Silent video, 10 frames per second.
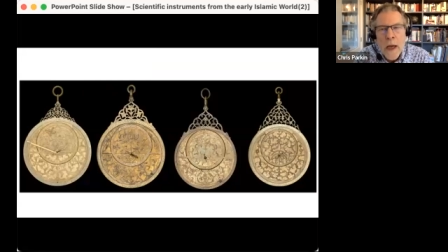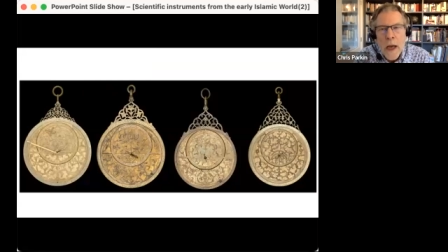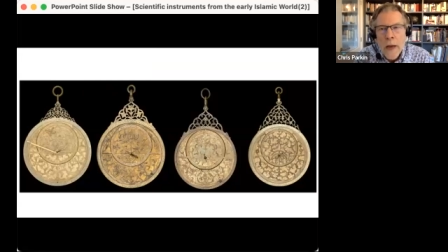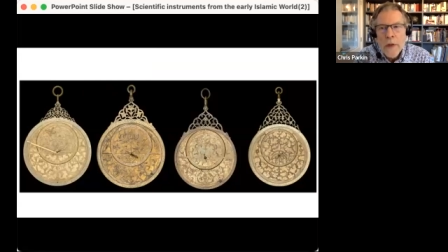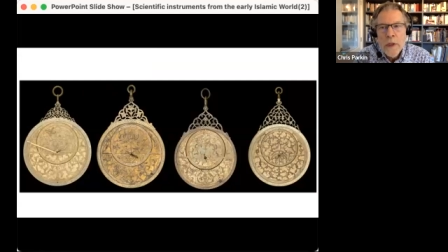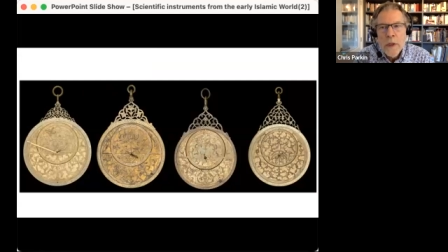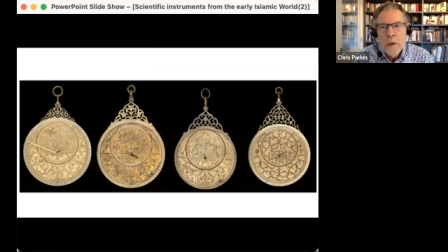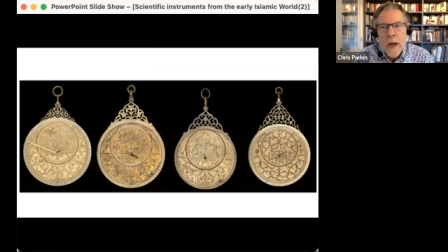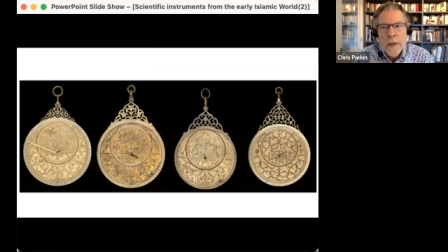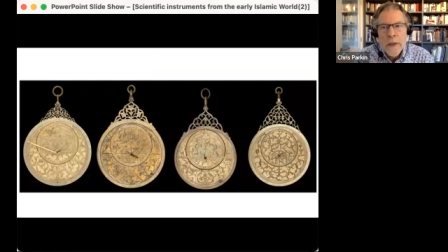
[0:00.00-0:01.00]
and the two
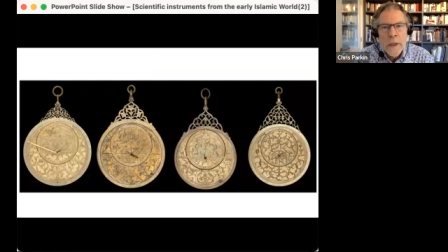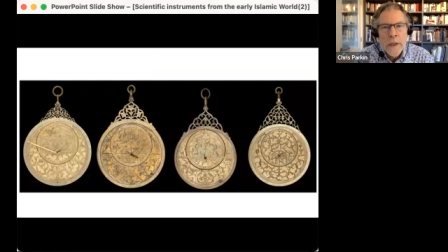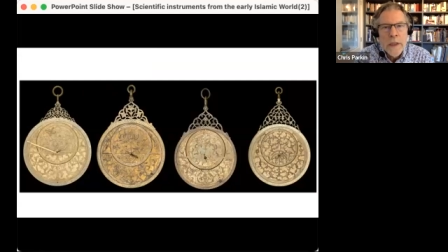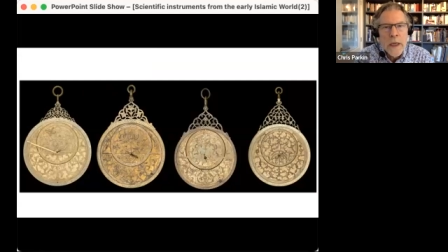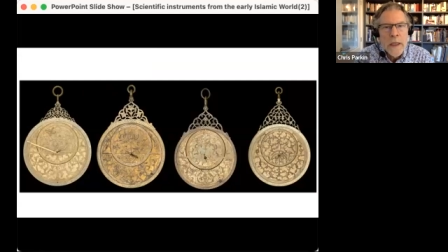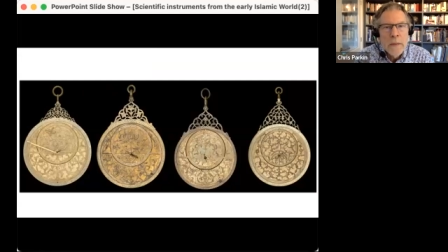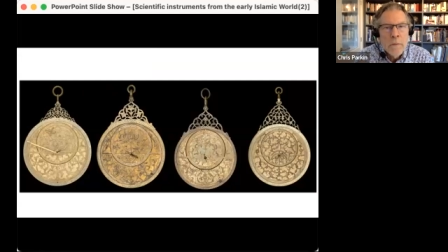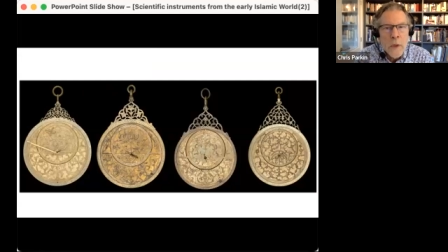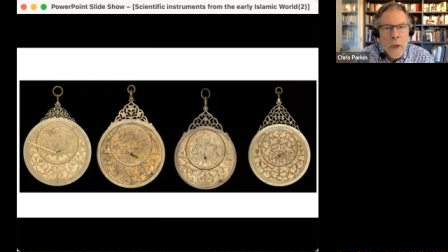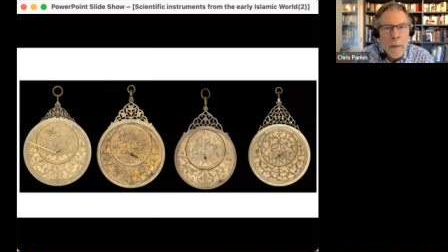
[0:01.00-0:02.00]
grandsons, Kaim
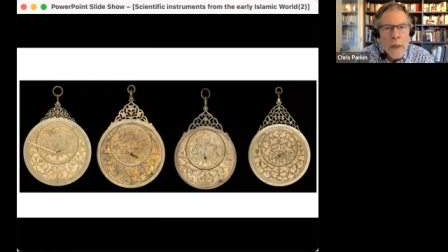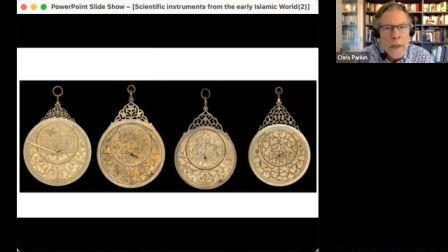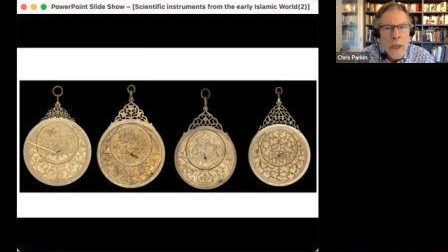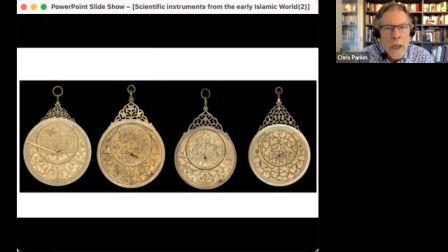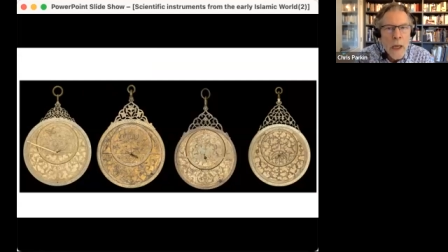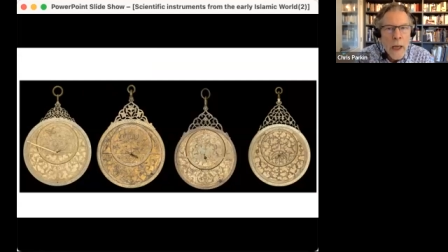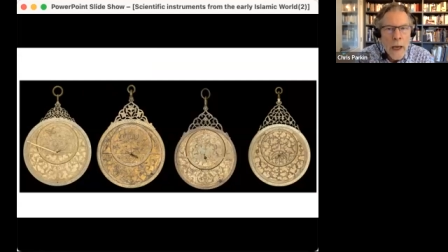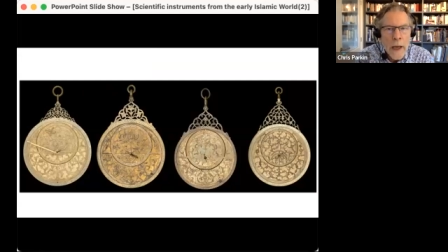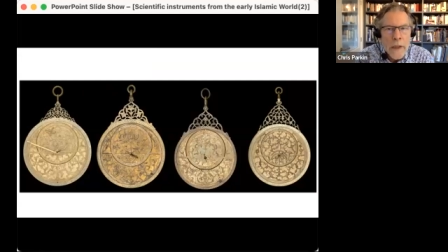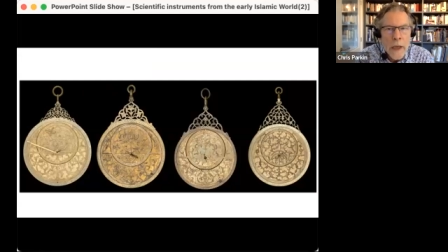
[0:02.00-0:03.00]
Muhammad,
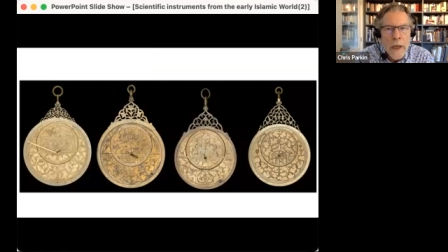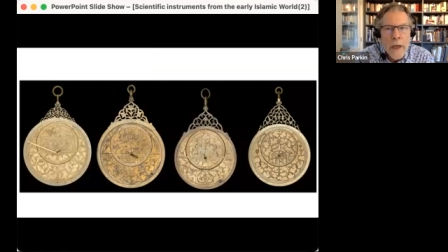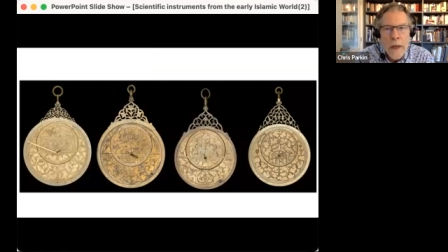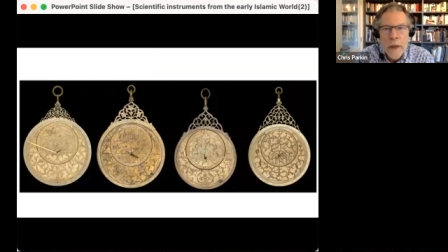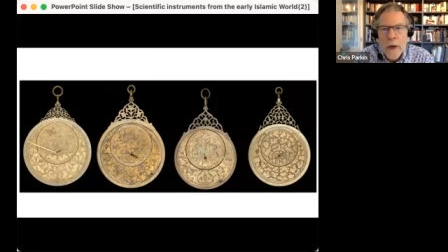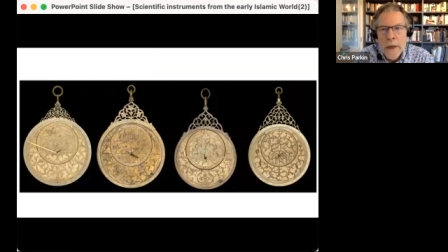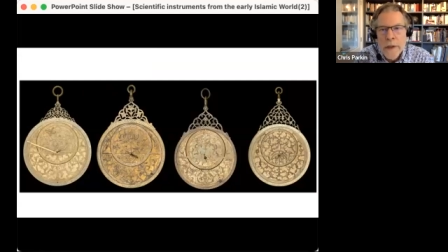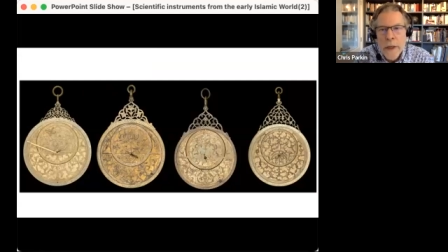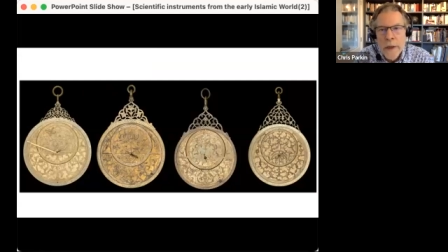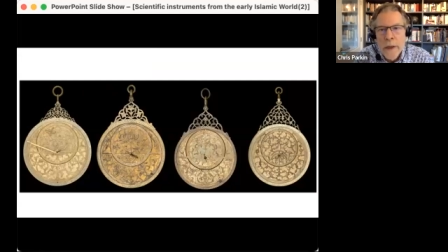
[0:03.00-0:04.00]
and another
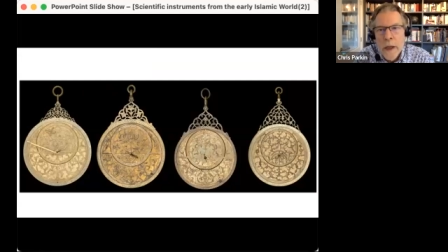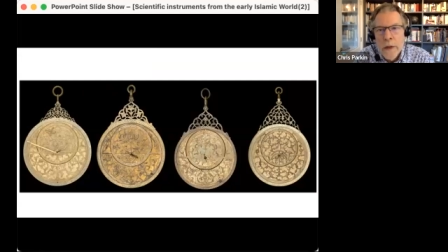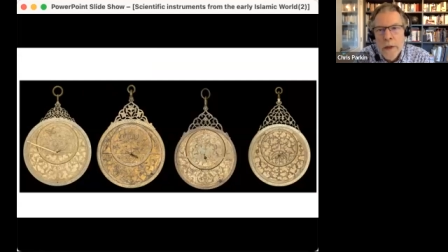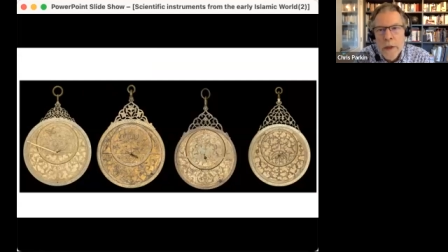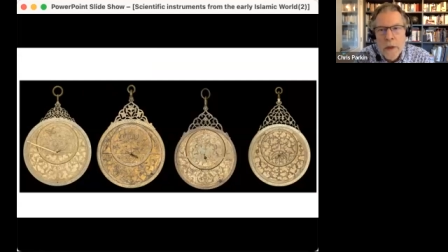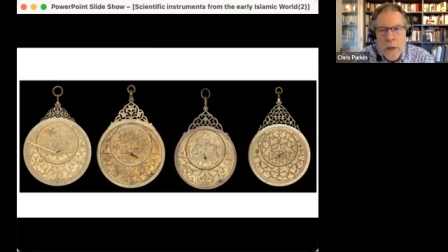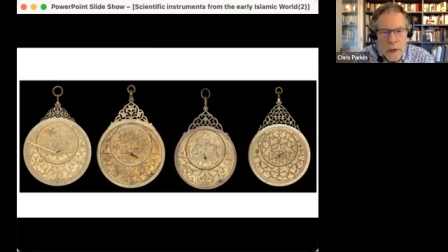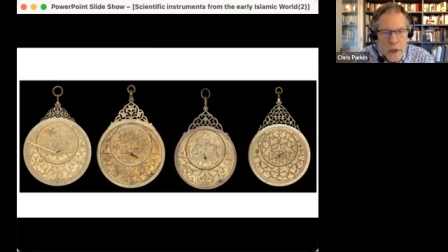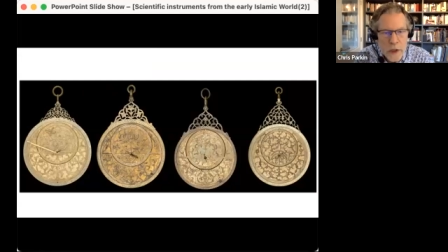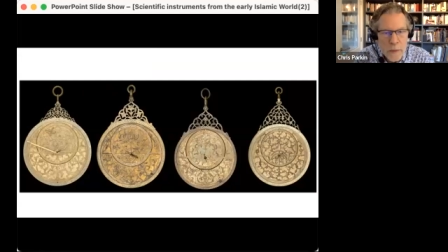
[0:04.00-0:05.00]
grandson, the two
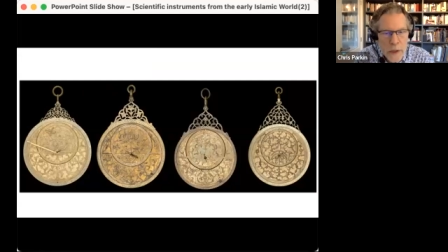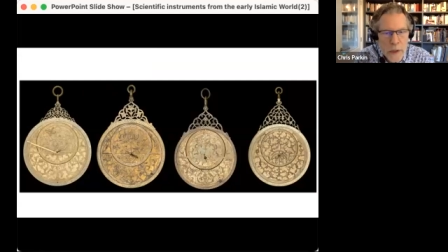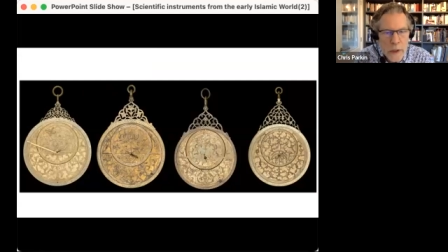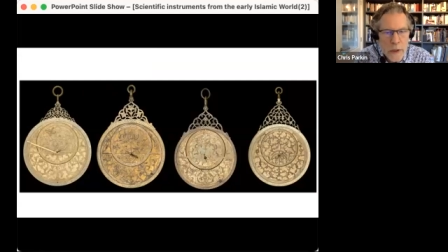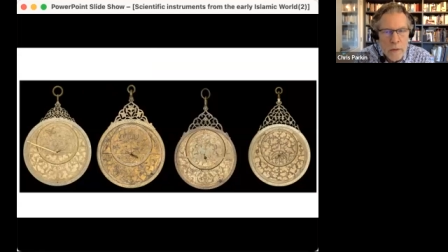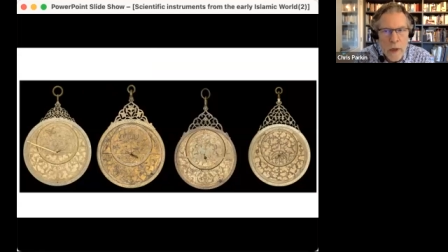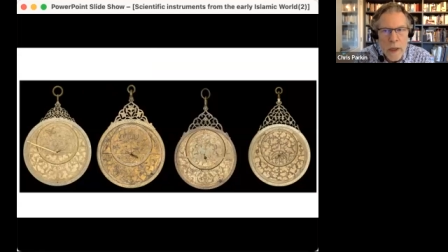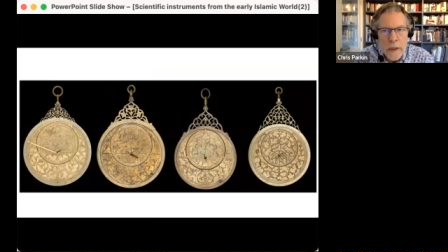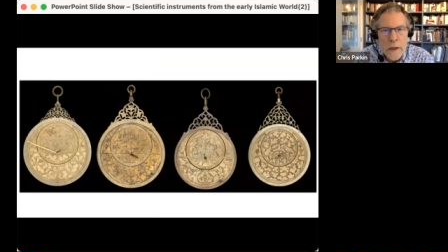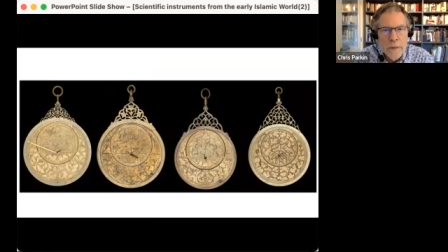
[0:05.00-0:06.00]
instruments to the
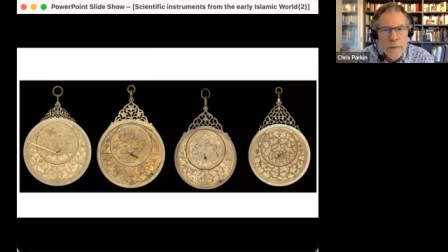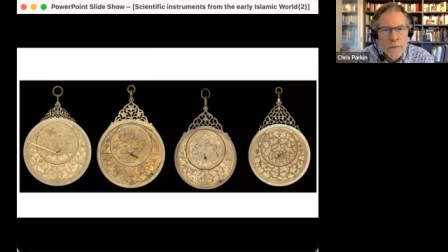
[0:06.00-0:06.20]
right.